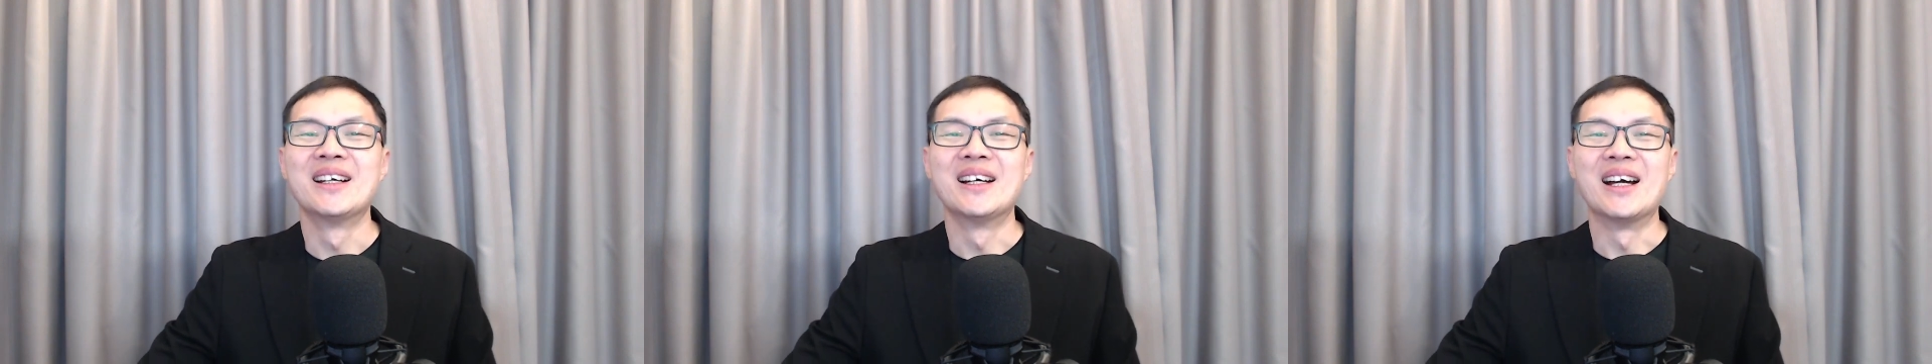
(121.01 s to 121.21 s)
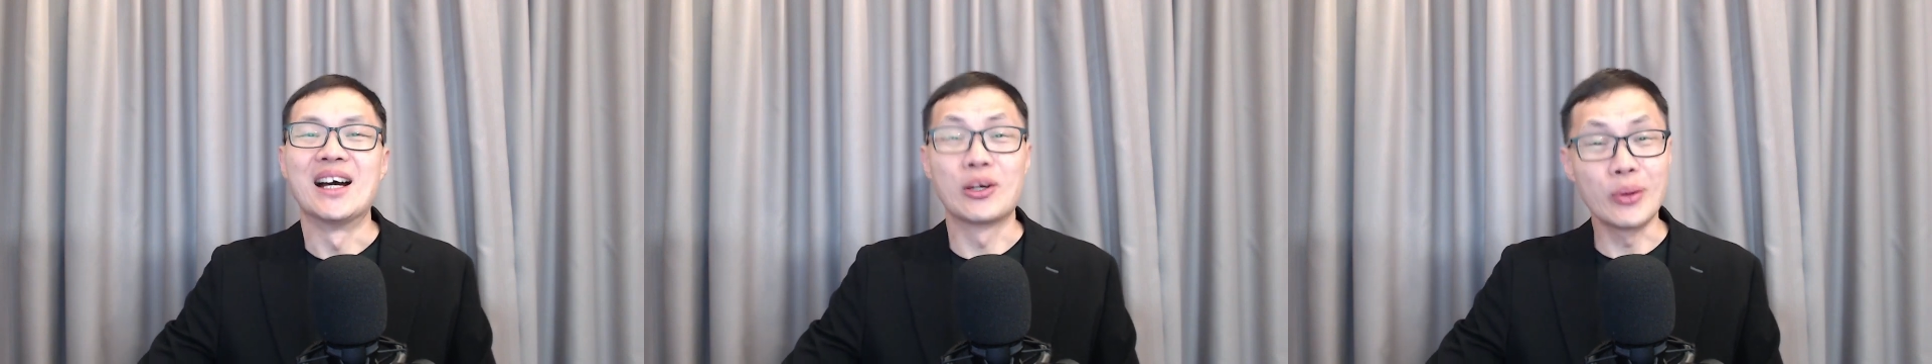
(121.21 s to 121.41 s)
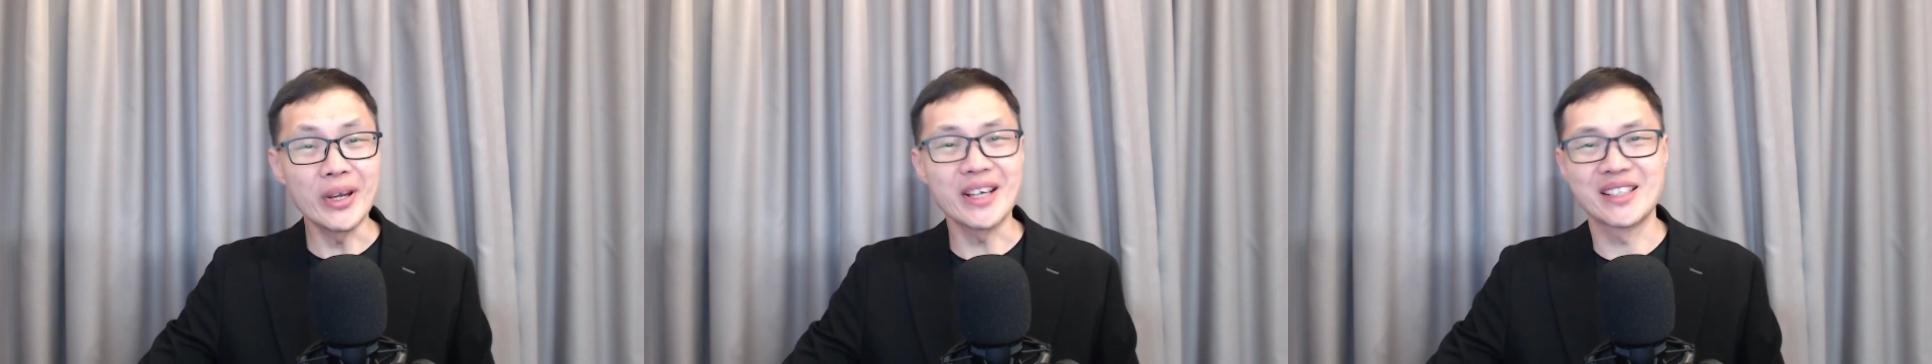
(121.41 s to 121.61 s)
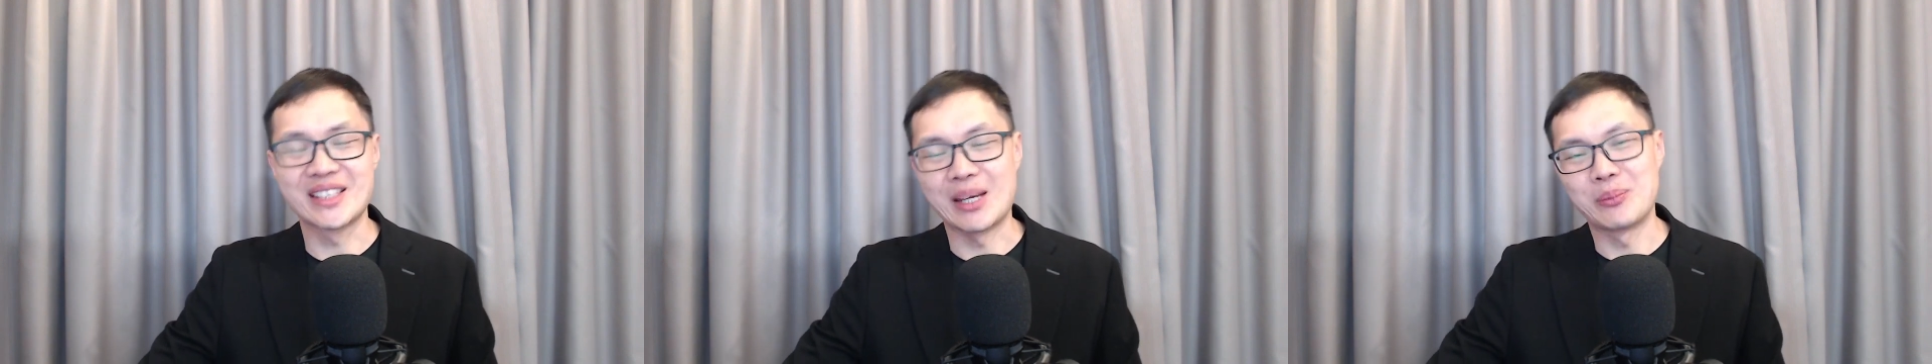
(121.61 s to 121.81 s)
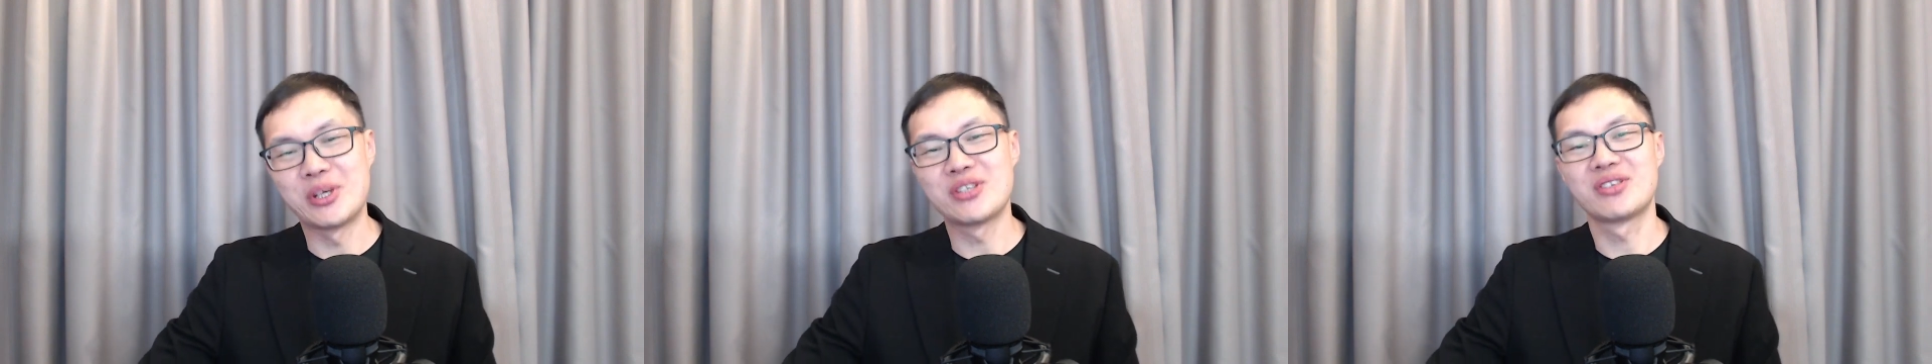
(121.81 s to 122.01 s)
A quick
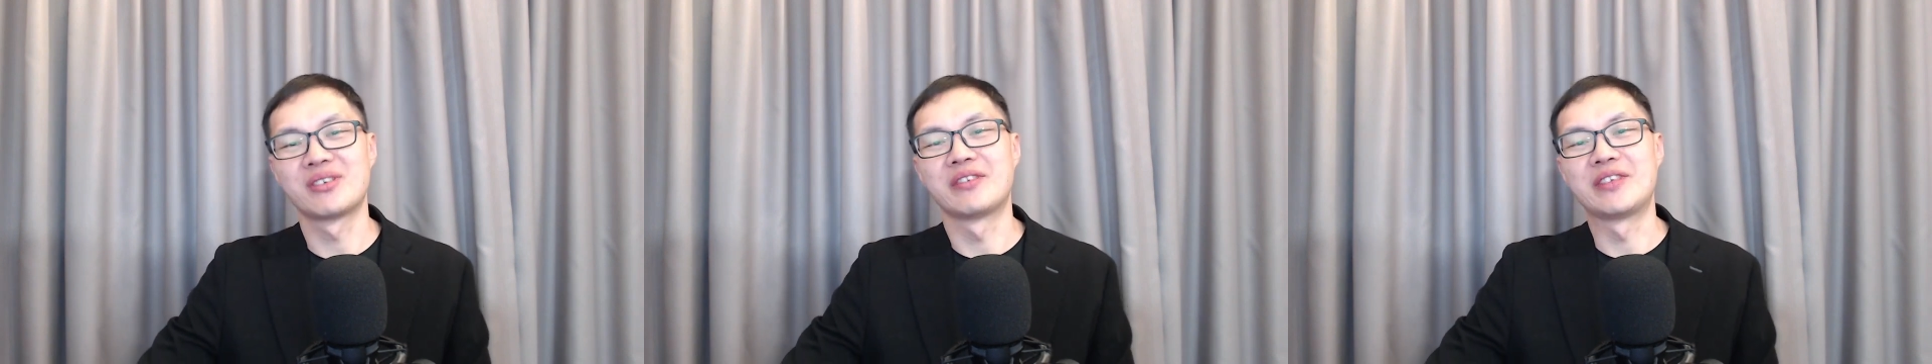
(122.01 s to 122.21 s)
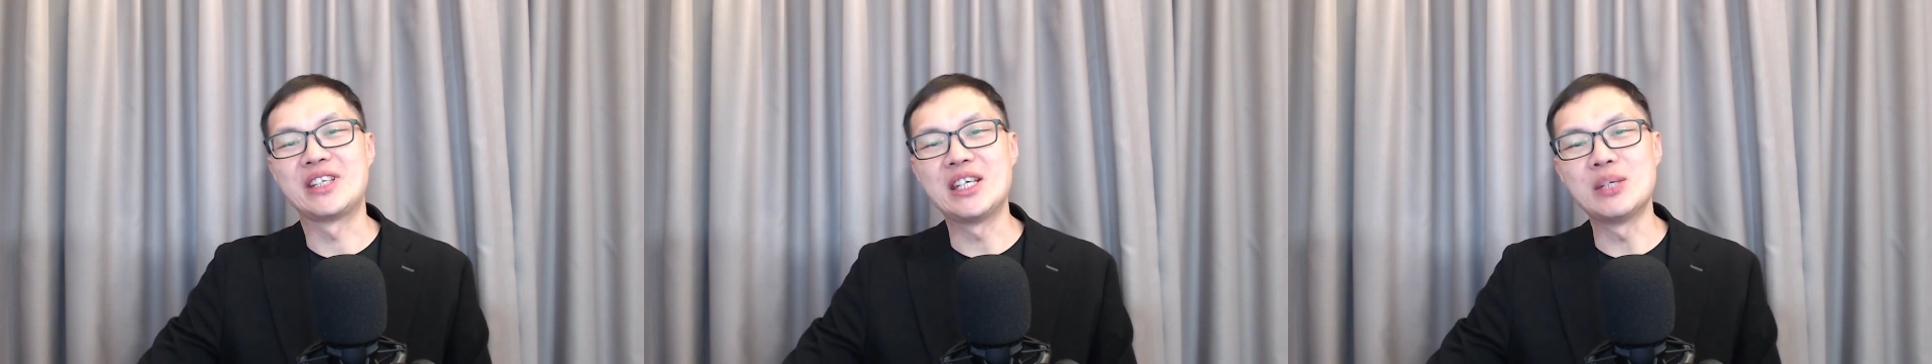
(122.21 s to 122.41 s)
examination of the Hebrew